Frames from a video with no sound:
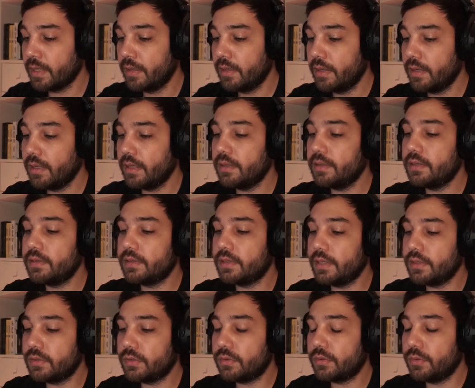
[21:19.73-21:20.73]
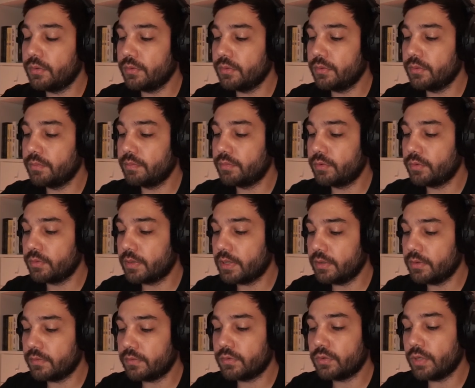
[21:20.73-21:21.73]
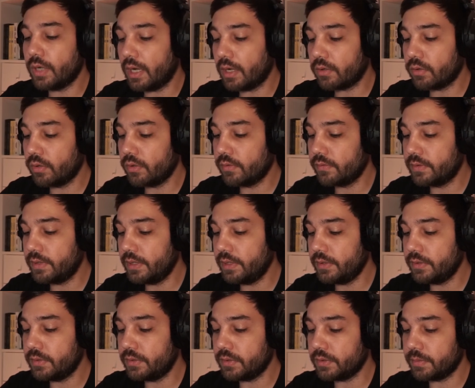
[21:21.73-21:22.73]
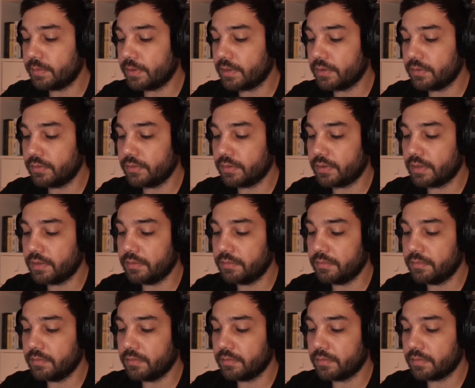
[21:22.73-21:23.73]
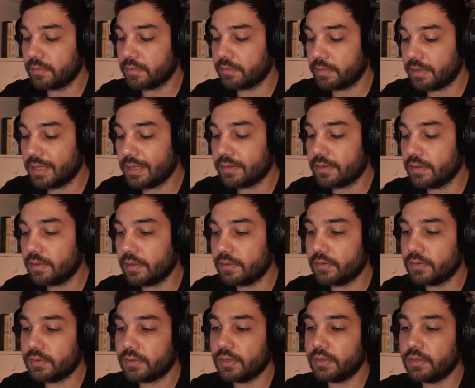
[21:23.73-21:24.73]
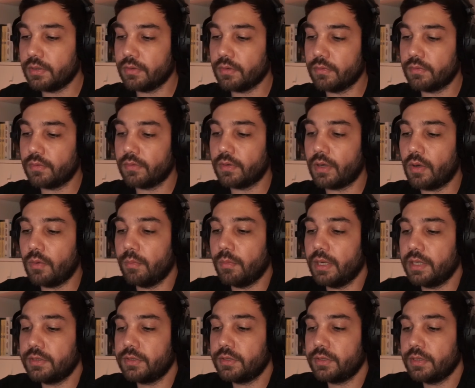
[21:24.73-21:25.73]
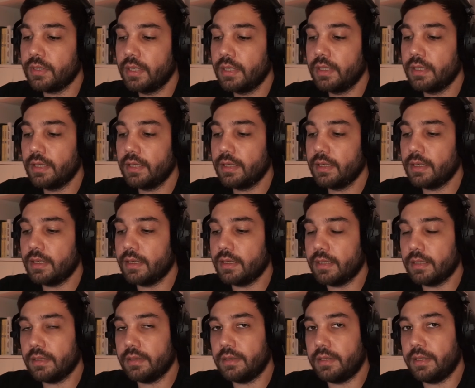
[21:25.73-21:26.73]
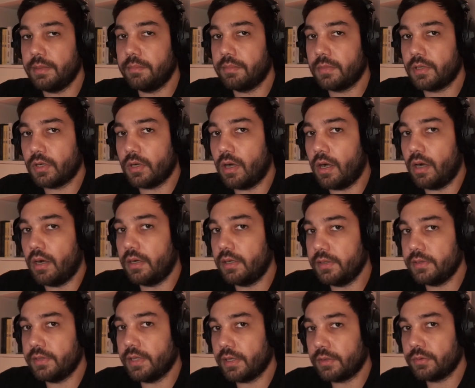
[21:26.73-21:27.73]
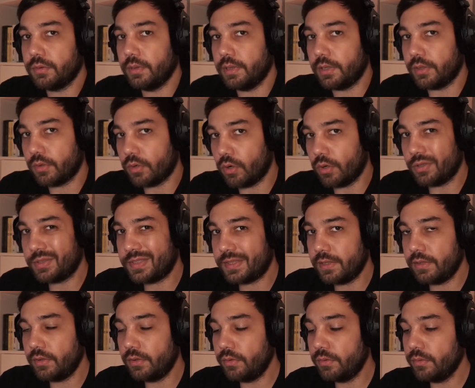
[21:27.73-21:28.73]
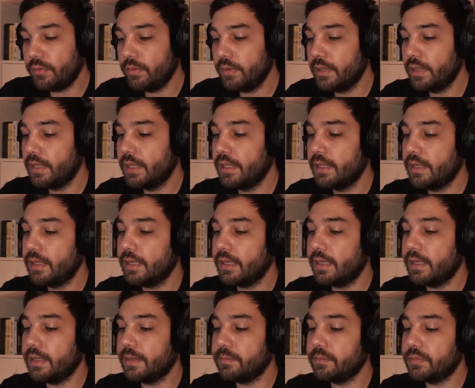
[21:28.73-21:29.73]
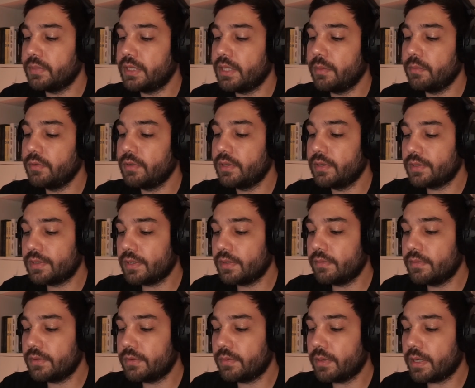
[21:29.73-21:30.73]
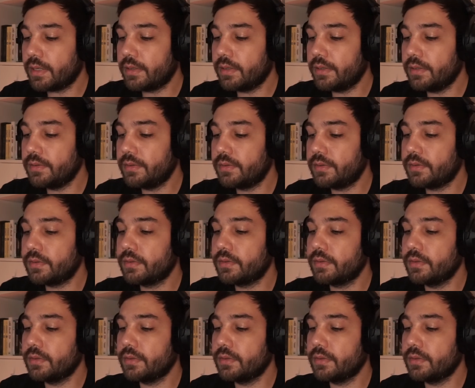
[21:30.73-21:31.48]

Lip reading: And it's nice to kind of track all of these, just because you can get an understanding of how much the car is actually costing you. Same with the service records,